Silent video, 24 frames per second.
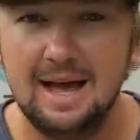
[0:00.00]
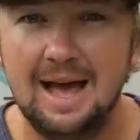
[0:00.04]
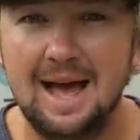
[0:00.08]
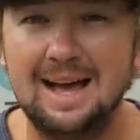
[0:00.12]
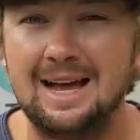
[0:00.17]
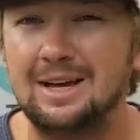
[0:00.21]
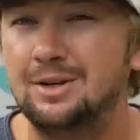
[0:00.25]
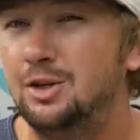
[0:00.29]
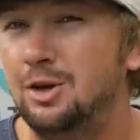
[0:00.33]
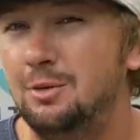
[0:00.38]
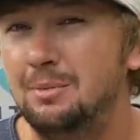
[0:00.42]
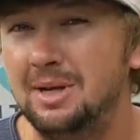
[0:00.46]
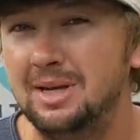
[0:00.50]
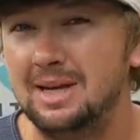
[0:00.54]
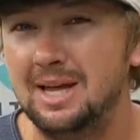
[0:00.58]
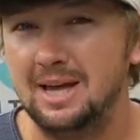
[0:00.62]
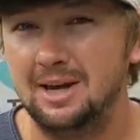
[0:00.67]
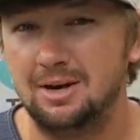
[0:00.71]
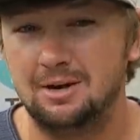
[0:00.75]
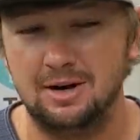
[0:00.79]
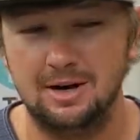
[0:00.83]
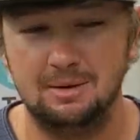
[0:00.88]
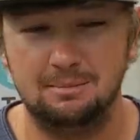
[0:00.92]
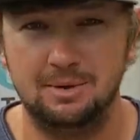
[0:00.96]
I got too many
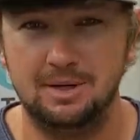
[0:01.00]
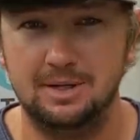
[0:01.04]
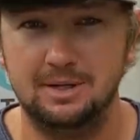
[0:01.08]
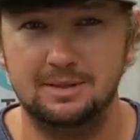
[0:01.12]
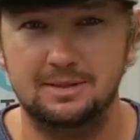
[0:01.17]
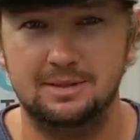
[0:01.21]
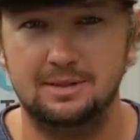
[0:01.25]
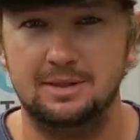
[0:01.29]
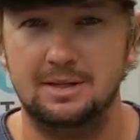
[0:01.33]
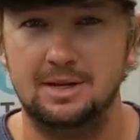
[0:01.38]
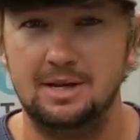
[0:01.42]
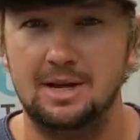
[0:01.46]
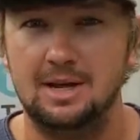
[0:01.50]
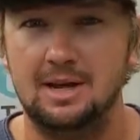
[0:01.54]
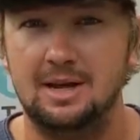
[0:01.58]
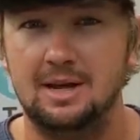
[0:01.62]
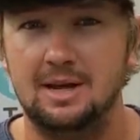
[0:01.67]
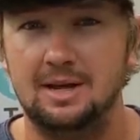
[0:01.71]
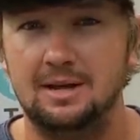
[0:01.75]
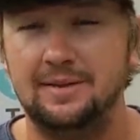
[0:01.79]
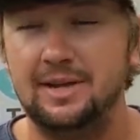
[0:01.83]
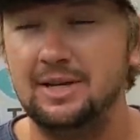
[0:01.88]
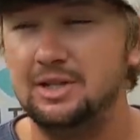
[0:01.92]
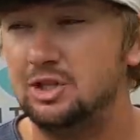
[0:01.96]
dang crankbaits.
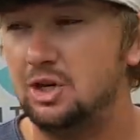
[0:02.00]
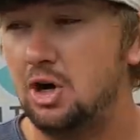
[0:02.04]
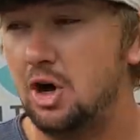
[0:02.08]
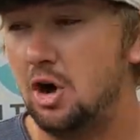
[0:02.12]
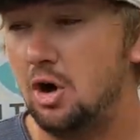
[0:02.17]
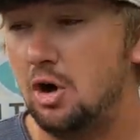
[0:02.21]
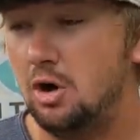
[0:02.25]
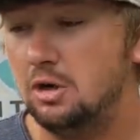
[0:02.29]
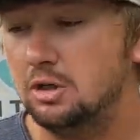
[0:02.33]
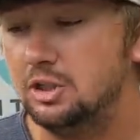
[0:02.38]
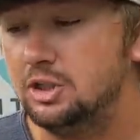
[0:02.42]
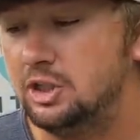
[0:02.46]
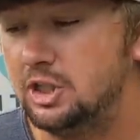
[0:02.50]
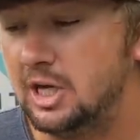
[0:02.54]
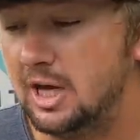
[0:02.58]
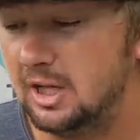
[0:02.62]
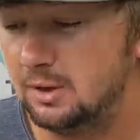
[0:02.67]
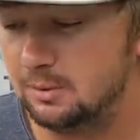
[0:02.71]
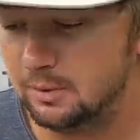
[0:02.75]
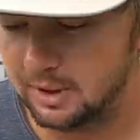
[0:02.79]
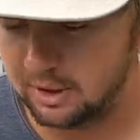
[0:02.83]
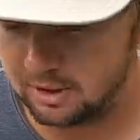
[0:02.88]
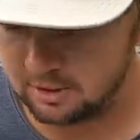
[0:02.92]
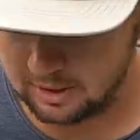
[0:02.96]
These are all
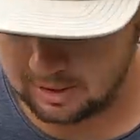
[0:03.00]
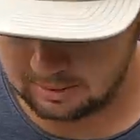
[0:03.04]
shallow running